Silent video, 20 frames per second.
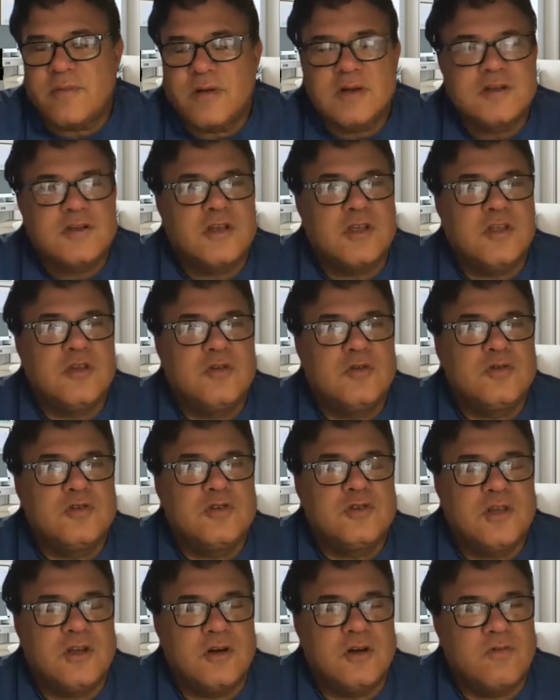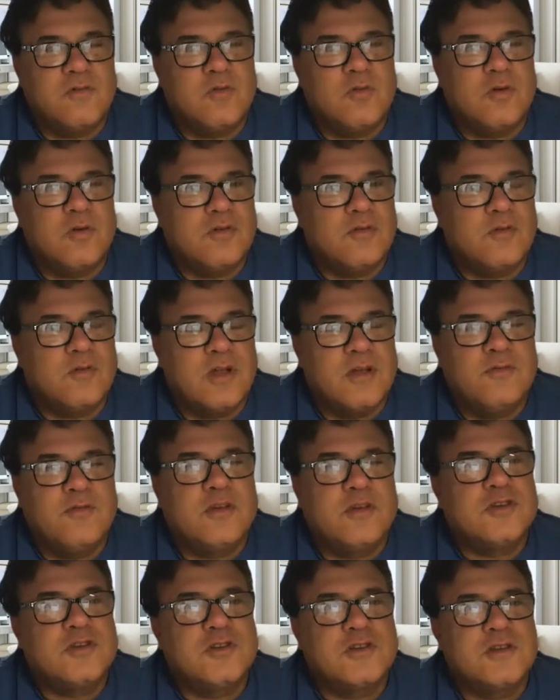But it's a huge deal for
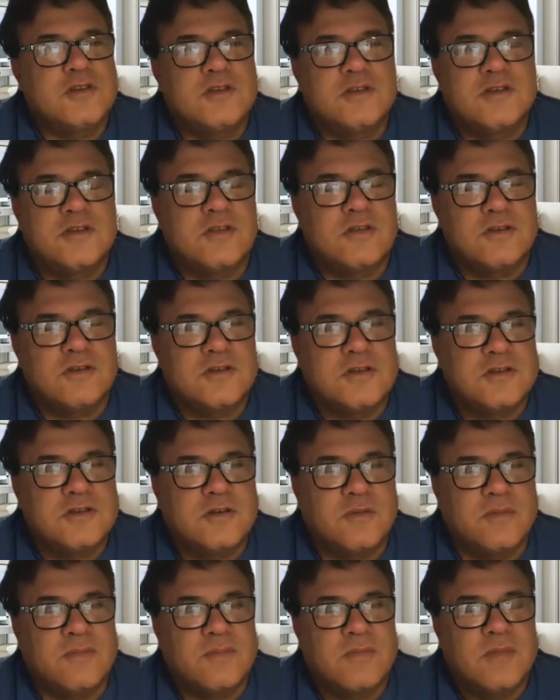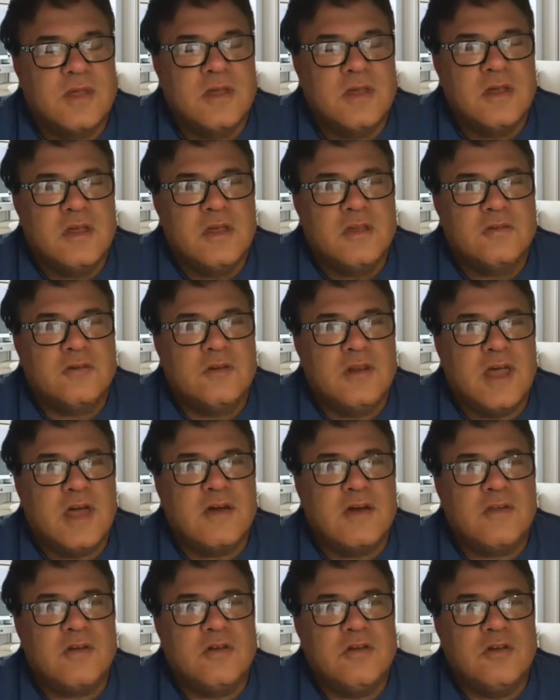efficiencies of the system. So
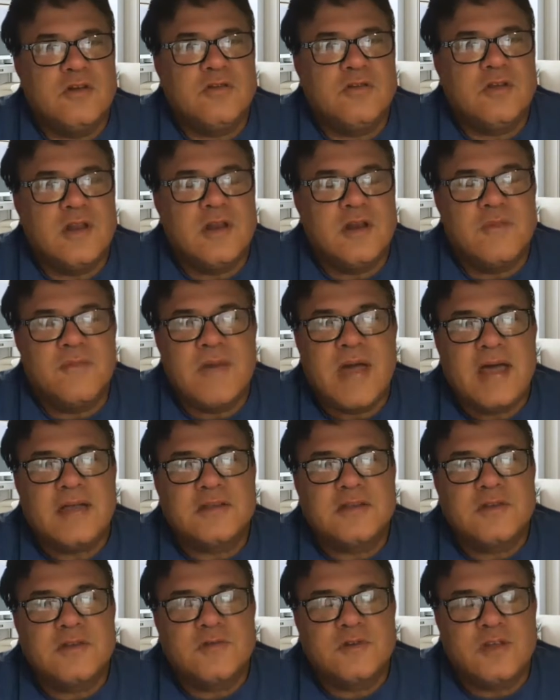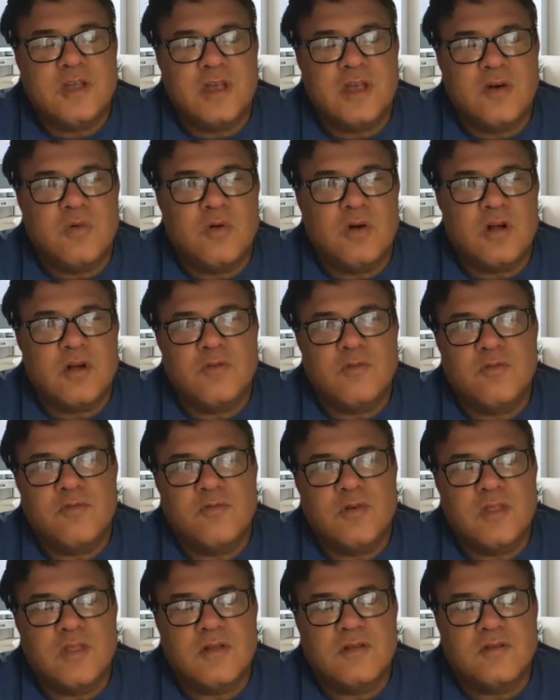now they're using it in a massive scale, working
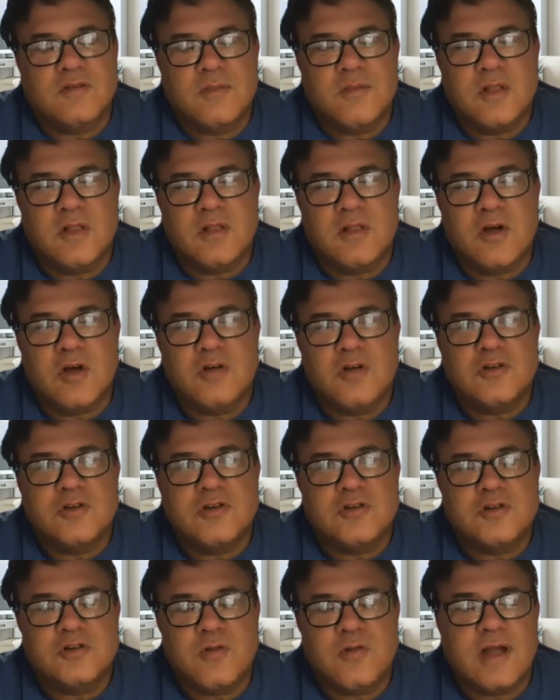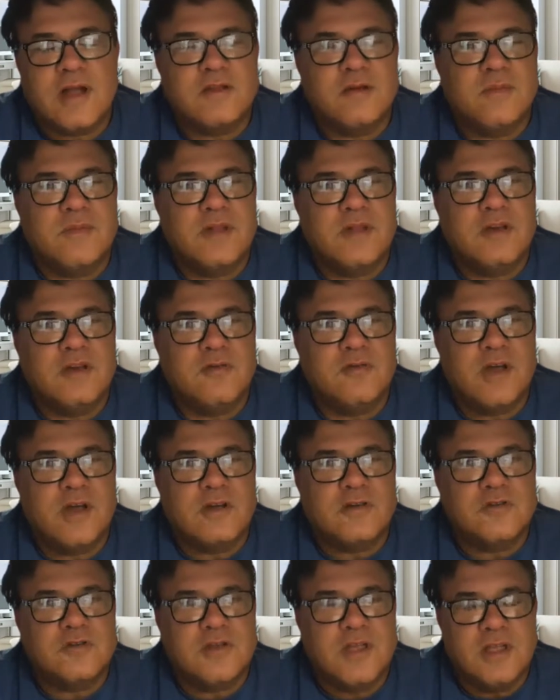for some of the largest tractor
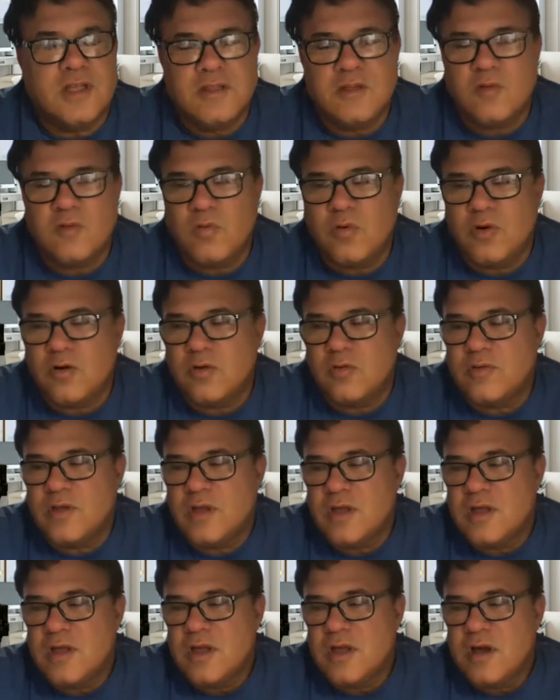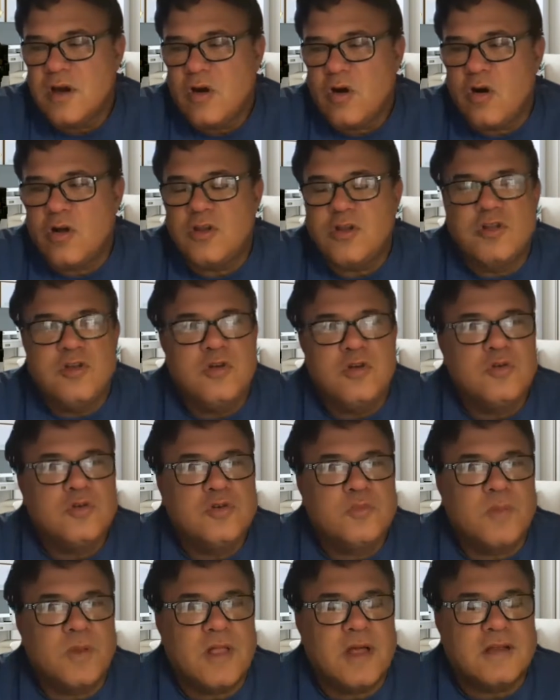manufacturers in the world on
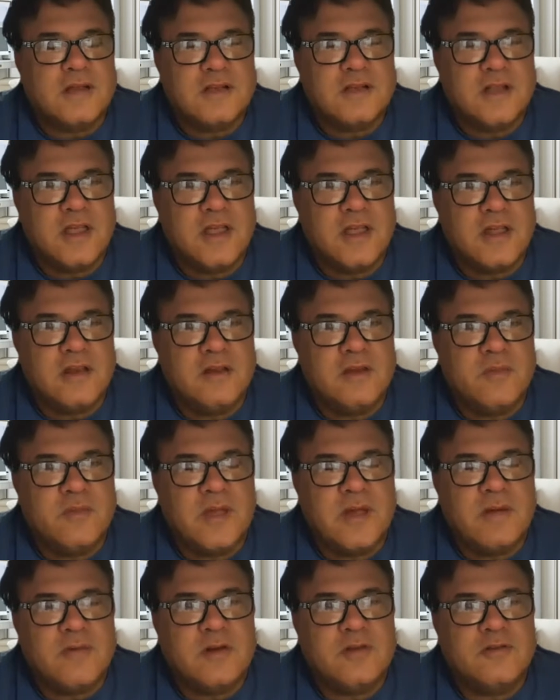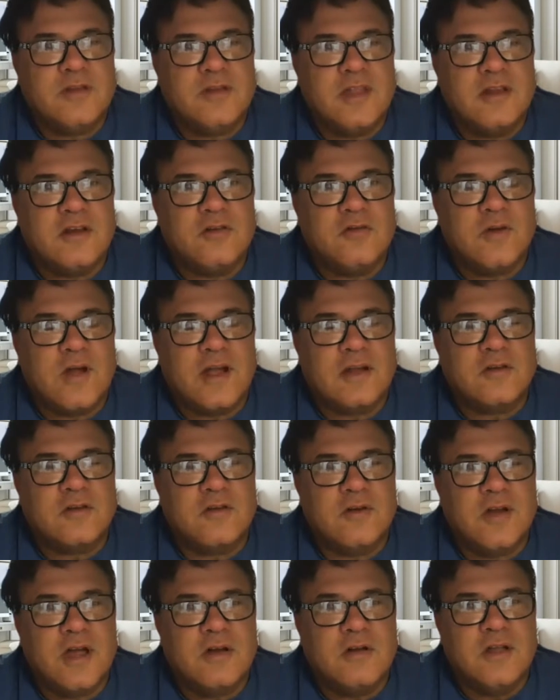huge plots of land to be able to send a
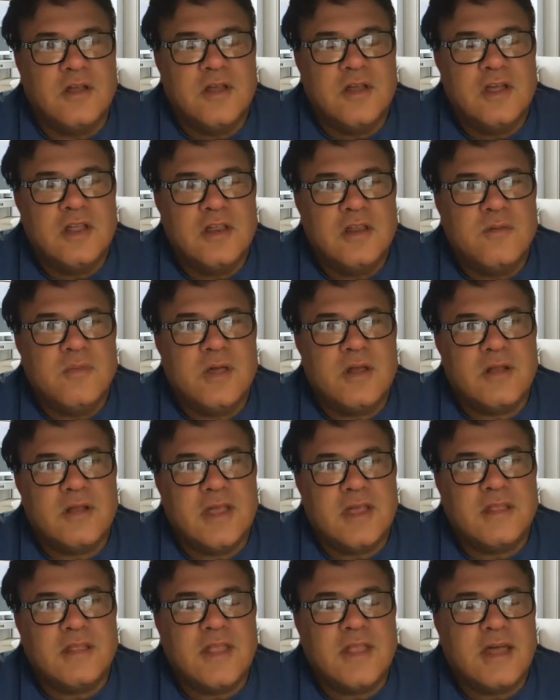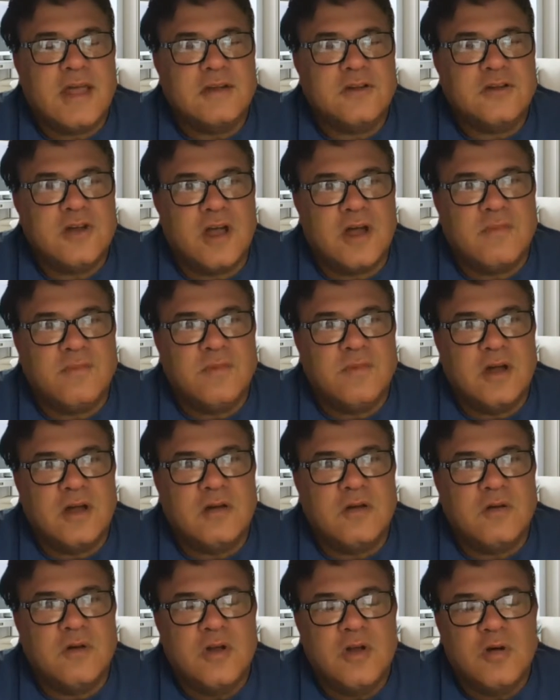tractor out to be able to get that job
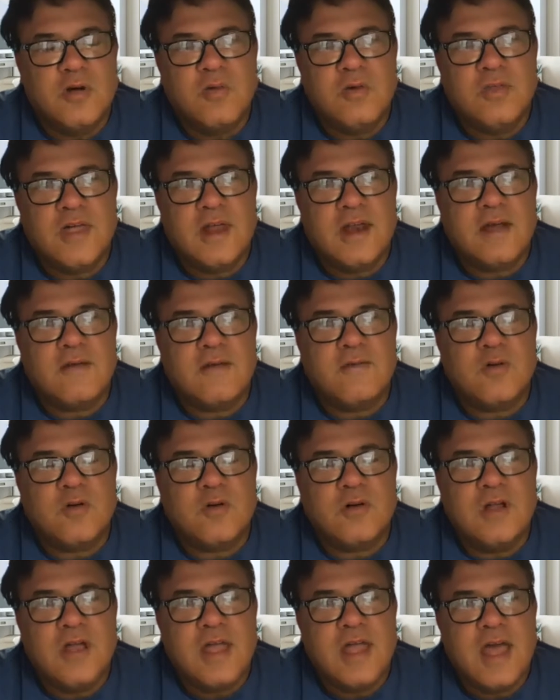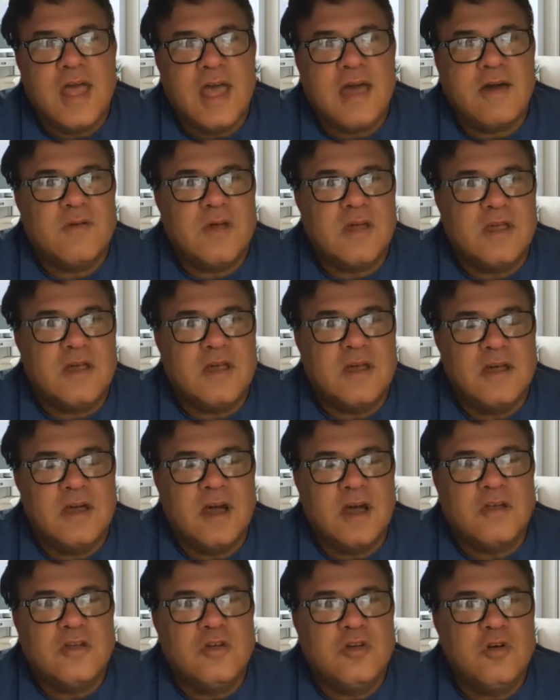done without ever having
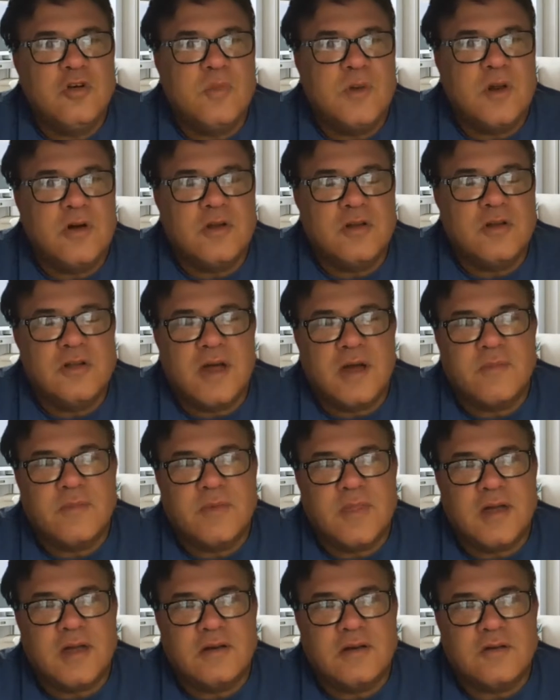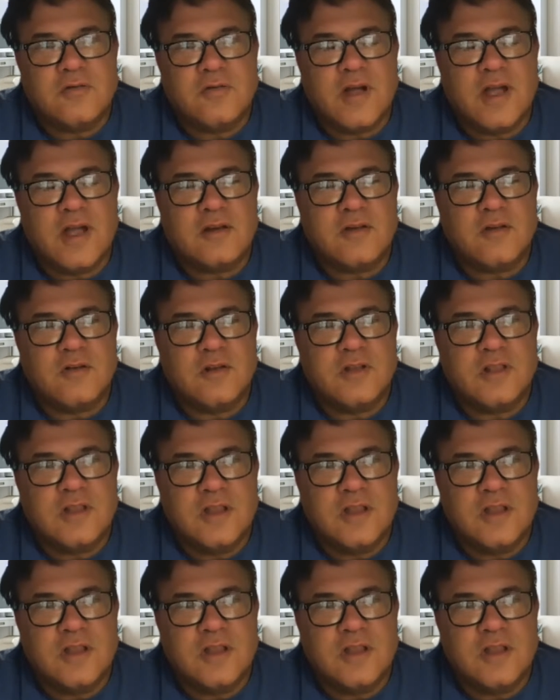a human on top of that tractor.